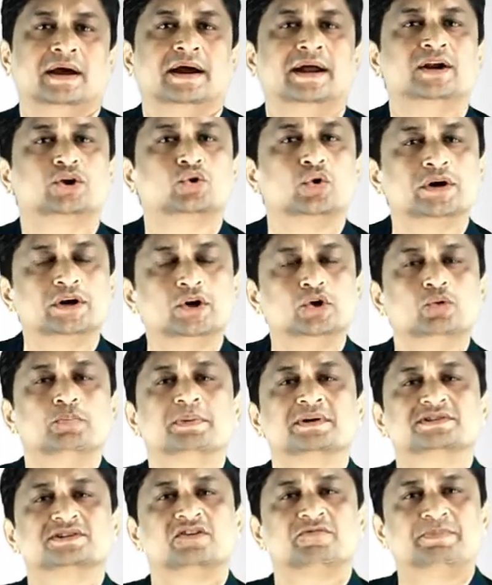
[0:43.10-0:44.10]
And
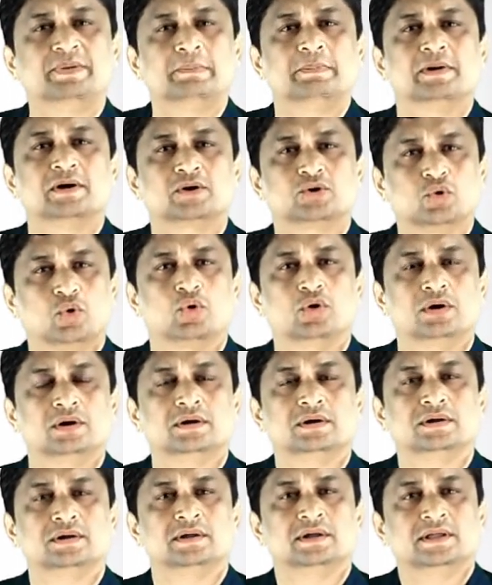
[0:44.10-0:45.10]
22% of people told
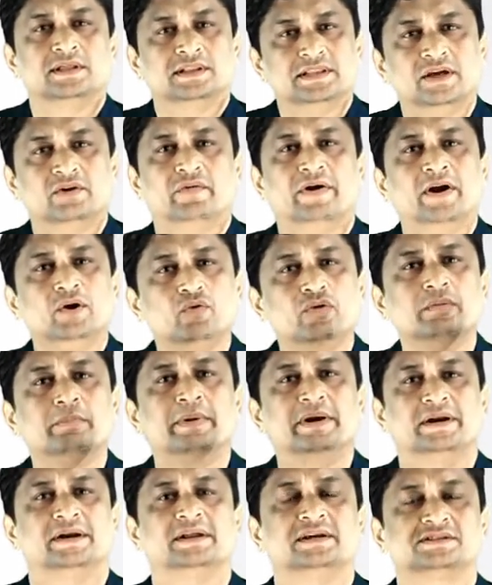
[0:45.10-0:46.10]
they were doing
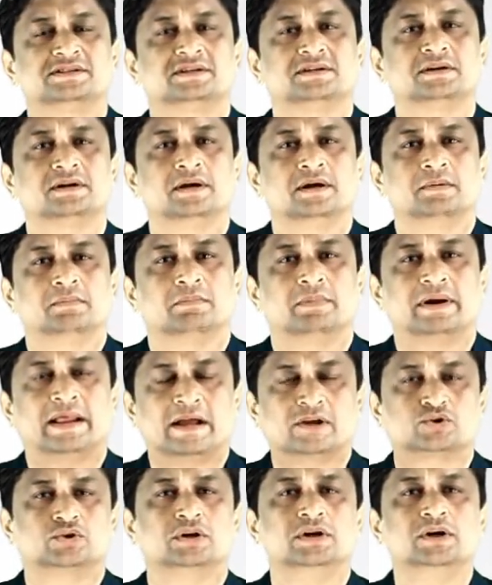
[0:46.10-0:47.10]
meditation but
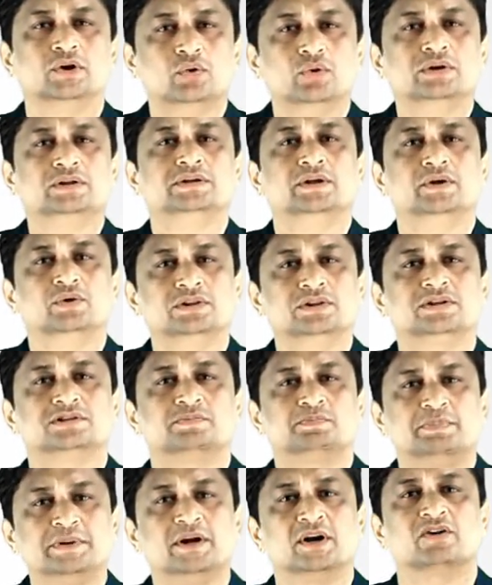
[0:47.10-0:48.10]
actually during
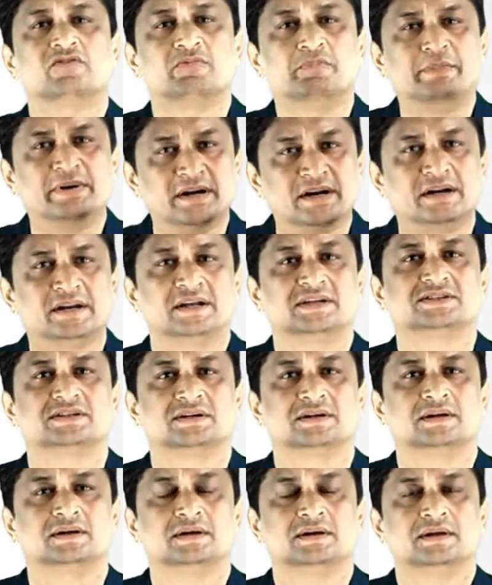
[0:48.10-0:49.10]
this period of
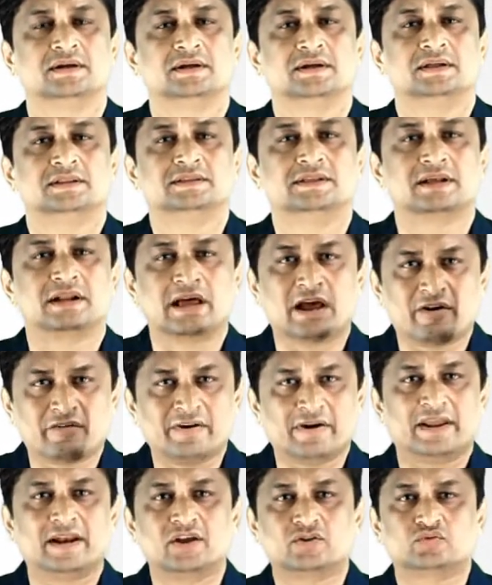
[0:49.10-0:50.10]
meditation, their
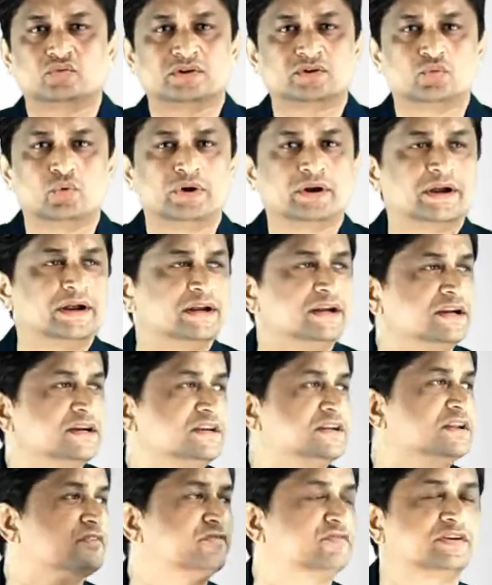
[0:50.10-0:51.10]
awareness was
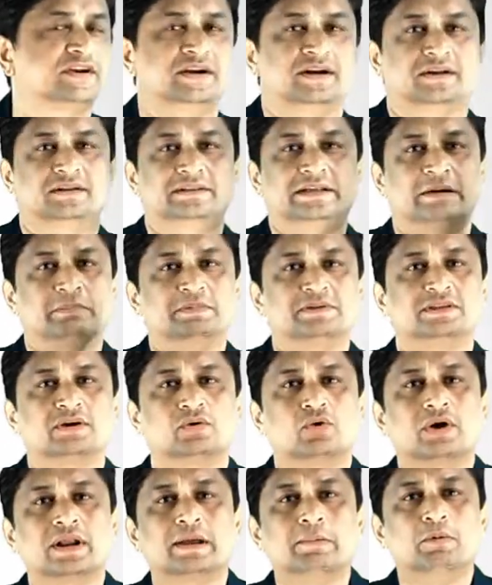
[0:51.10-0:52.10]
getting drifted. That means
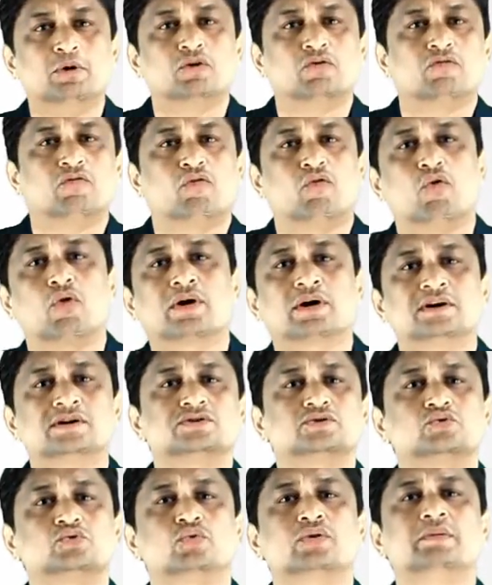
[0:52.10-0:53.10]
they're not able to
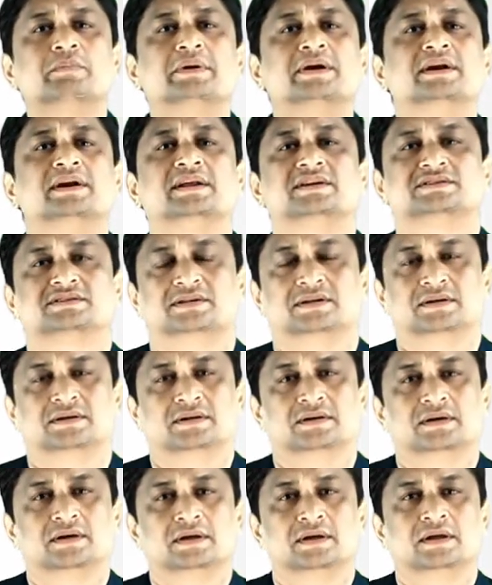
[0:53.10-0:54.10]
focus doing meditation.
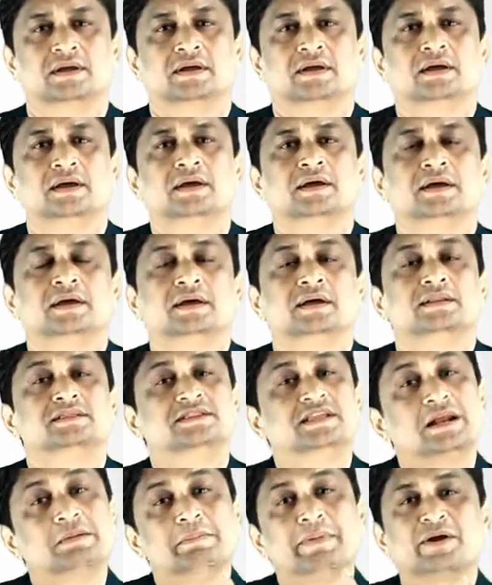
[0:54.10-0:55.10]

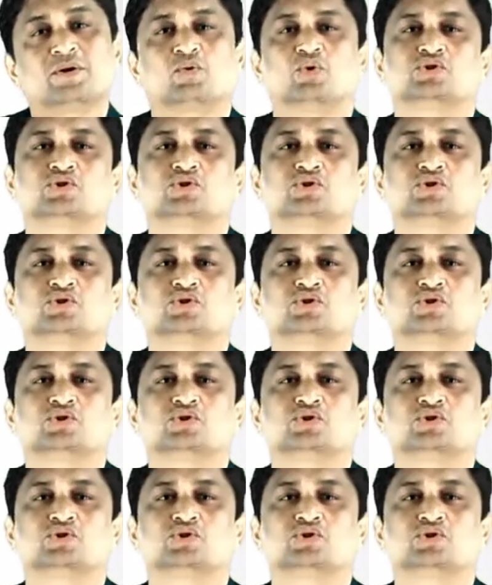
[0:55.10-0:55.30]
Then my